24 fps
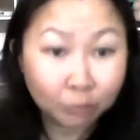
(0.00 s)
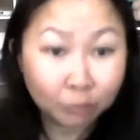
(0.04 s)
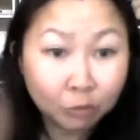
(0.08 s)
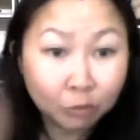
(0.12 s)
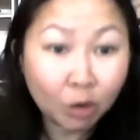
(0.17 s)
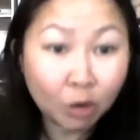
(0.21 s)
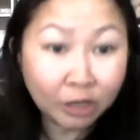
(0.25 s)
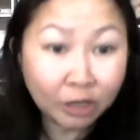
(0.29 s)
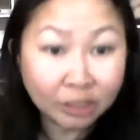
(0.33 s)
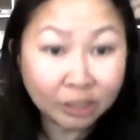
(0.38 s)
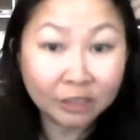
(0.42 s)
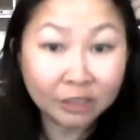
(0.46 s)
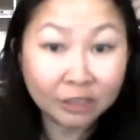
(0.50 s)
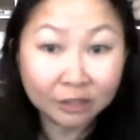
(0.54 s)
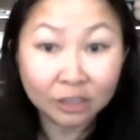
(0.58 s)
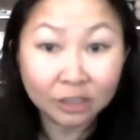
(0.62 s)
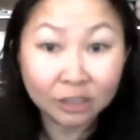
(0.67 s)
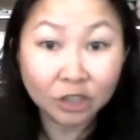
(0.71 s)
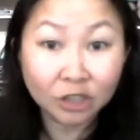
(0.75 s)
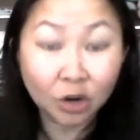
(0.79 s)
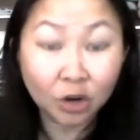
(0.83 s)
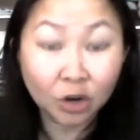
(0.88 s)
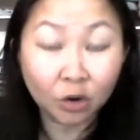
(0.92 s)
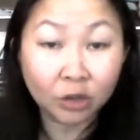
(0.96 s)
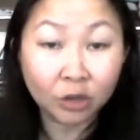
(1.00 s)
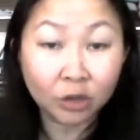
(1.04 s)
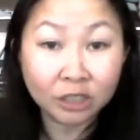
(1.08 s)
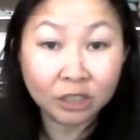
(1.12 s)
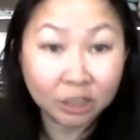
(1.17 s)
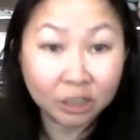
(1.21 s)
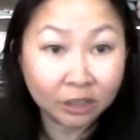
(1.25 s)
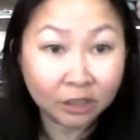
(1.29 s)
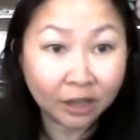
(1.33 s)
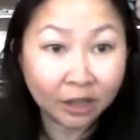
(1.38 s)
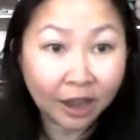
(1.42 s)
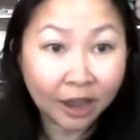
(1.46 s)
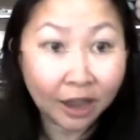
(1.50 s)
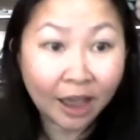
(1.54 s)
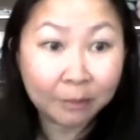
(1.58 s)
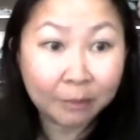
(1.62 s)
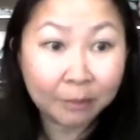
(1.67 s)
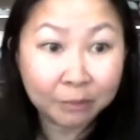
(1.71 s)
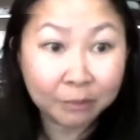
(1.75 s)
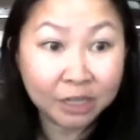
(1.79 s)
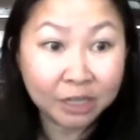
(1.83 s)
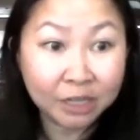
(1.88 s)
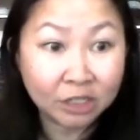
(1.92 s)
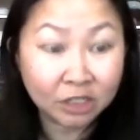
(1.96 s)
watching the show until
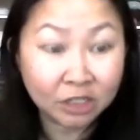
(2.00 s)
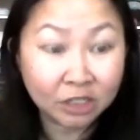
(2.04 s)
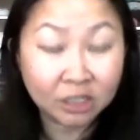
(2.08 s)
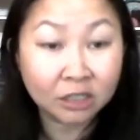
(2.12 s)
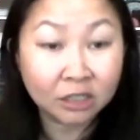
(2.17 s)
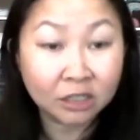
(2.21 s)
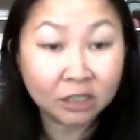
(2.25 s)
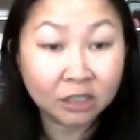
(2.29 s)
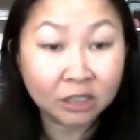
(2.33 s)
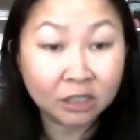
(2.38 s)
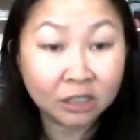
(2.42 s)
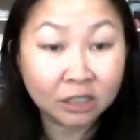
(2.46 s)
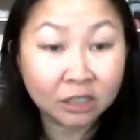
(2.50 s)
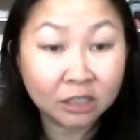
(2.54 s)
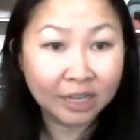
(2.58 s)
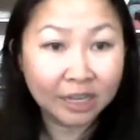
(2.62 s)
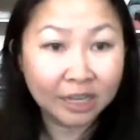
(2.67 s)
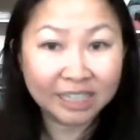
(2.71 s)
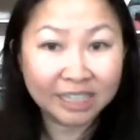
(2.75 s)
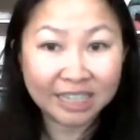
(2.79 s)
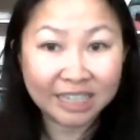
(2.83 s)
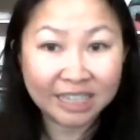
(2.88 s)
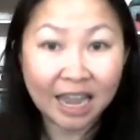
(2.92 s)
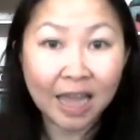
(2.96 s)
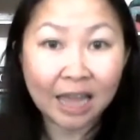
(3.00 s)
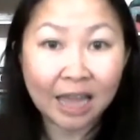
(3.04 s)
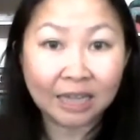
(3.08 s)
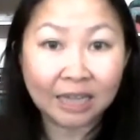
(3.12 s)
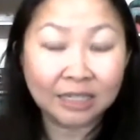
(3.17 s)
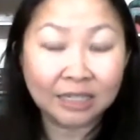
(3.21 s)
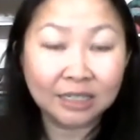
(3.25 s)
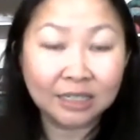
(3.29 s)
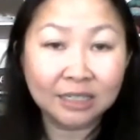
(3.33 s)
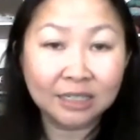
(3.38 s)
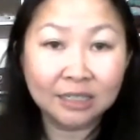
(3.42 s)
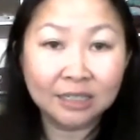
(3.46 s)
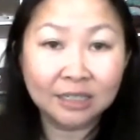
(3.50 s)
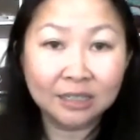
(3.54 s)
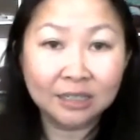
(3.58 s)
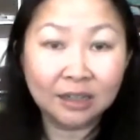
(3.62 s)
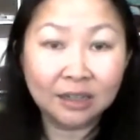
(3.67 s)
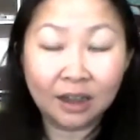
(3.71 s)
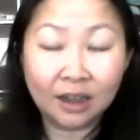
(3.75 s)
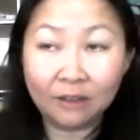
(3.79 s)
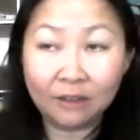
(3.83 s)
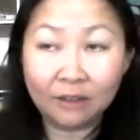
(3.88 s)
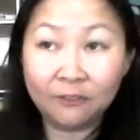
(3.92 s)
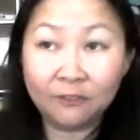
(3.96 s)
I binge until it's gone.
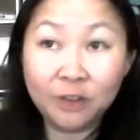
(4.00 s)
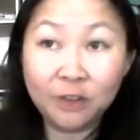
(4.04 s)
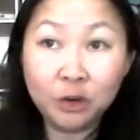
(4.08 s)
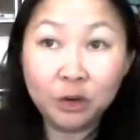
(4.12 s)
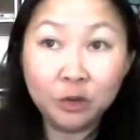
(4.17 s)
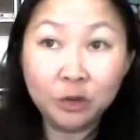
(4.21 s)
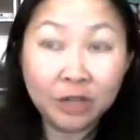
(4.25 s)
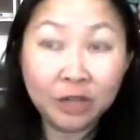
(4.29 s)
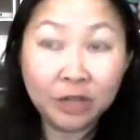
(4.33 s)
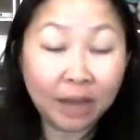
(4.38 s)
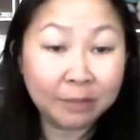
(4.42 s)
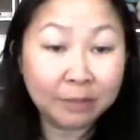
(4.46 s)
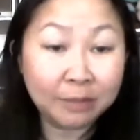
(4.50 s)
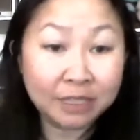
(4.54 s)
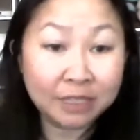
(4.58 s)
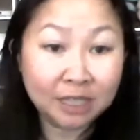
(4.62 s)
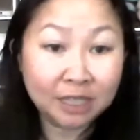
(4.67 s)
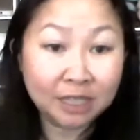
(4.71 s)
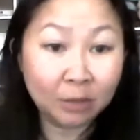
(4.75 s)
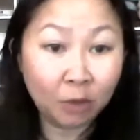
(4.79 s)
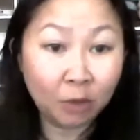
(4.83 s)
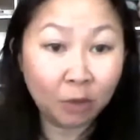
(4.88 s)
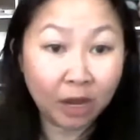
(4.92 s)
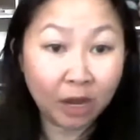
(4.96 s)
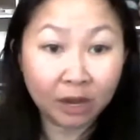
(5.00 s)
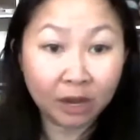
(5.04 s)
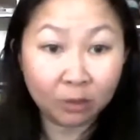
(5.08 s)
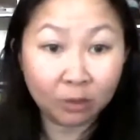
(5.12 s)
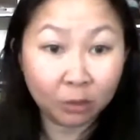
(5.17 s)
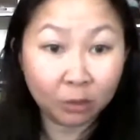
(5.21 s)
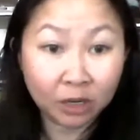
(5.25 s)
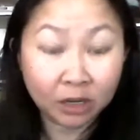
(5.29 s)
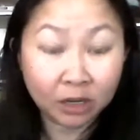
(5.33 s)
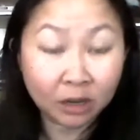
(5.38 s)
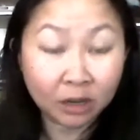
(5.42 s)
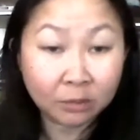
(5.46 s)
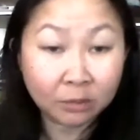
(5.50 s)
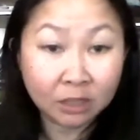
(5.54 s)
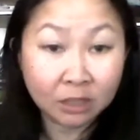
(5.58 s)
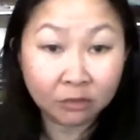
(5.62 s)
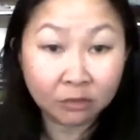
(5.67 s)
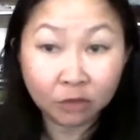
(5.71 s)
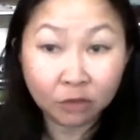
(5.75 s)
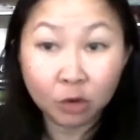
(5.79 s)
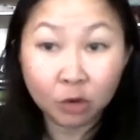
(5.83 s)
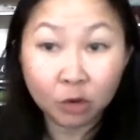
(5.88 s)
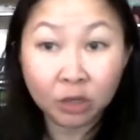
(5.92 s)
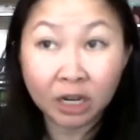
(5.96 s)
Food, I'm the same way when it comes to
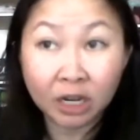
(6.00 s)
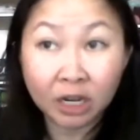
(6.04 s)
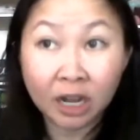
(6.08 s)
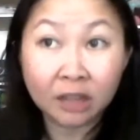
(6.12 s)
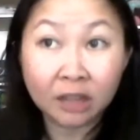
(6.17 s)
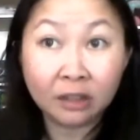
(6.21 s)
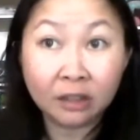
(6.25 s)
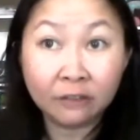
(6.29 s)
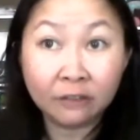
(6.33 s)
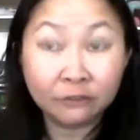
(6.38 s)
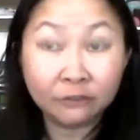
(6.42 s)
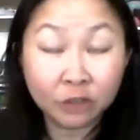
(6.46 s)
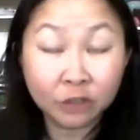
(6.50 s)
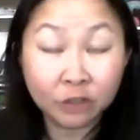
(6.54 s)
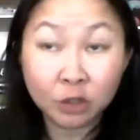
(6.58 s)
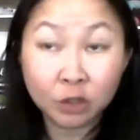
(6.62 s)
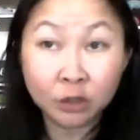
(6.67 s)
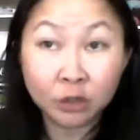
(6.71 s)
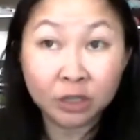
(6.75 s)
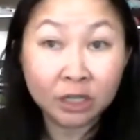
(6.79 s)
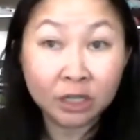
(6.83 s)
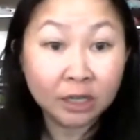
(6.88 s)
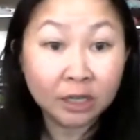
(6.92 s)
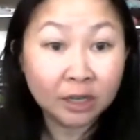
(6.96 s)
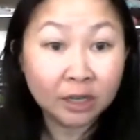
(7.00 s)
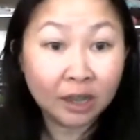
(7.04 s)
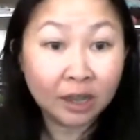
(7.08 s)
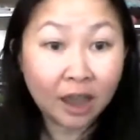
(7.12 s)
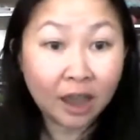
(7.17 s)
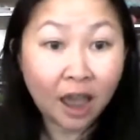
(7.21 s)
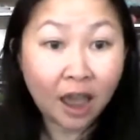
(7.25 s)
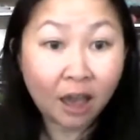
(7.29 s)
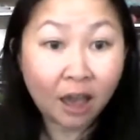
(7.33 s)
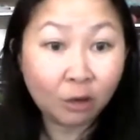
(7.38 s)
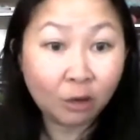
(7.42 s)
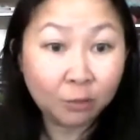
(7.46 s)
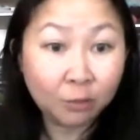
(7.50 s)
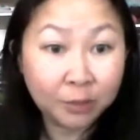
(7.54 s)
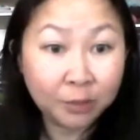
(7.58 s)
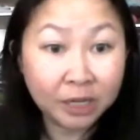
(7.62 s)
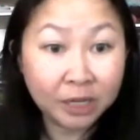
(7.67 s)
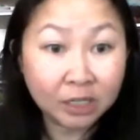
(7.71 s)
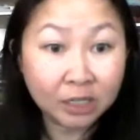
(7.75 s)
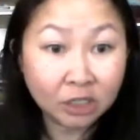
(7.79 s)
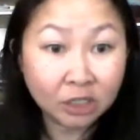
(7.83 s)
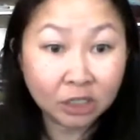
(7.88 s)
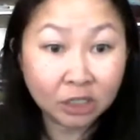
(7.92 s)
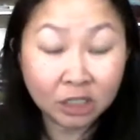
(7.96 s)
food, and I love food. I'll
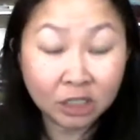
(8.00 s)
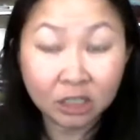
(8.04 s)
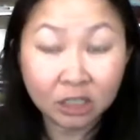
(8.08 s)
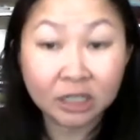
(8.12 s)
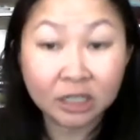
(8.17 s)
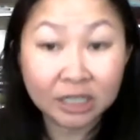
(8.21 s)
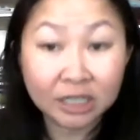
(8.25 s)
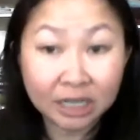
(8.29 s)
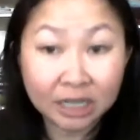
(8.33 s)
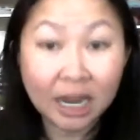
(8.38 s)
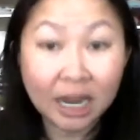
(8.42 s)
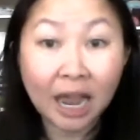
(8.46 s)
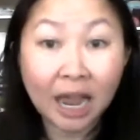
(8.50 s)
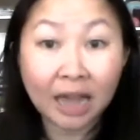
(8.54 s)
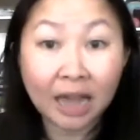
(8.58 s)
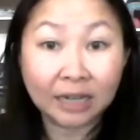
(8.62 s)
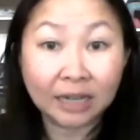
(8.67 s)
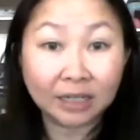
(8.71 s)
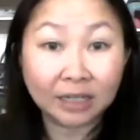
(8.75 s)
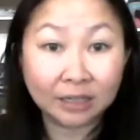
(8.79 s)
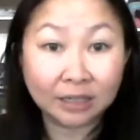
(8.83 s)
binge until it's gone.